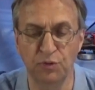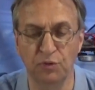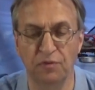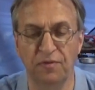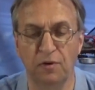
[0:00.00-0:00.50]
to
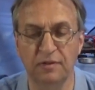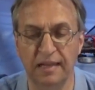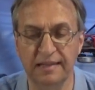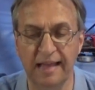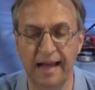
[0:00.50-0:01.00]
your phone
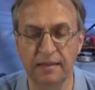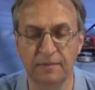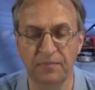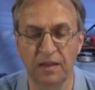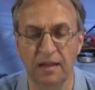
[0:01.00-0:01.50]
like that,
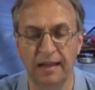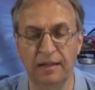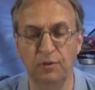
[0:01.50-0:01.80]
and